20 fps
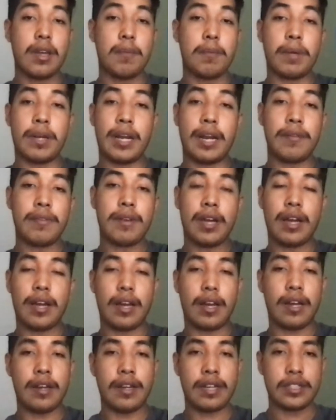But I'm
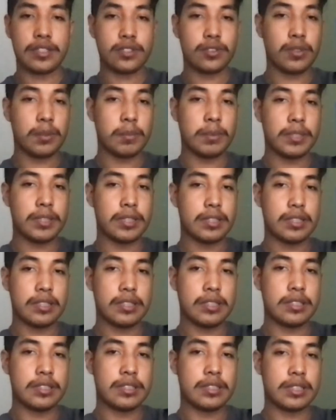not strumming
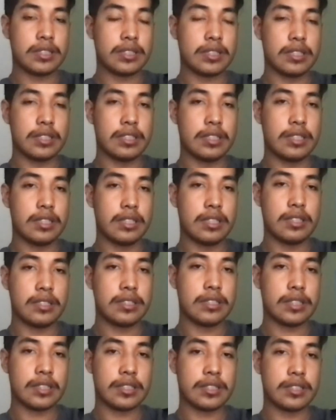the
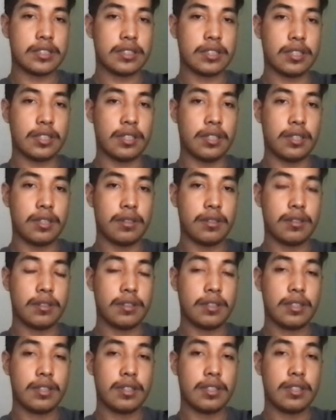sixth
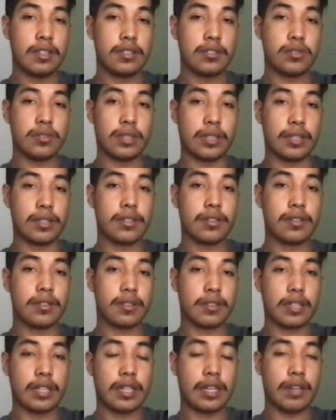string.
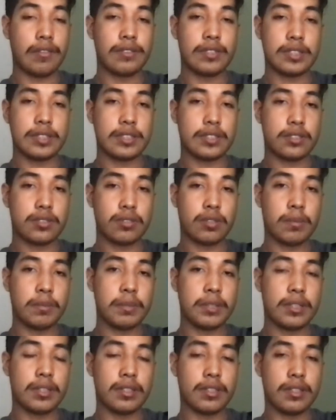Okay, I'm just
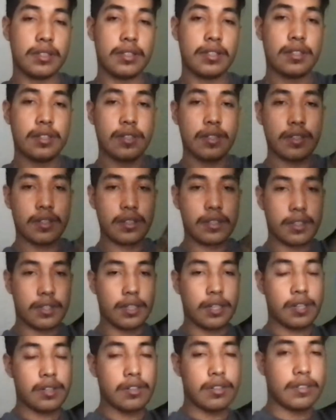strumming the, I
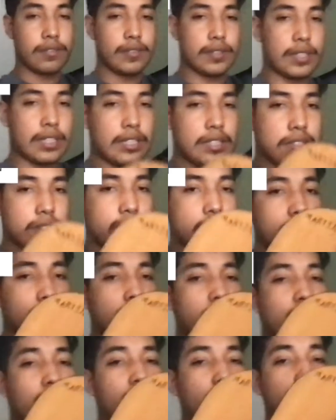don't know if you guys can
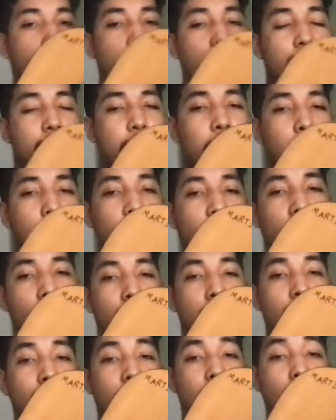see. Let me put it a
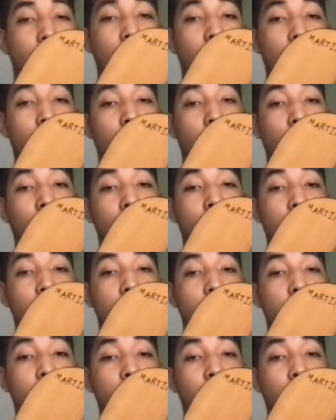little bit higher. I'm not
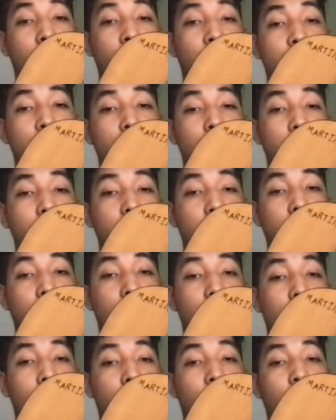strumming here.
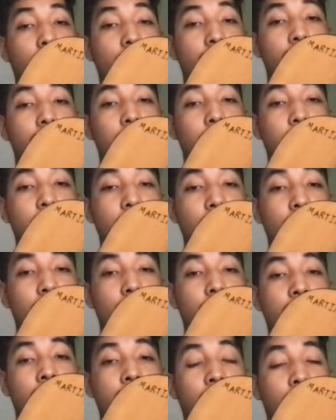I'm strumming
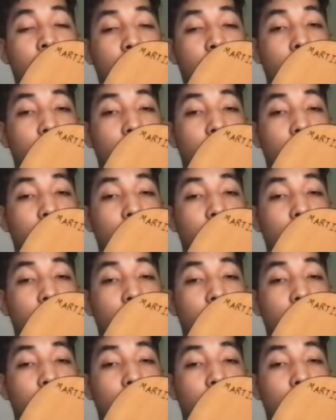here down.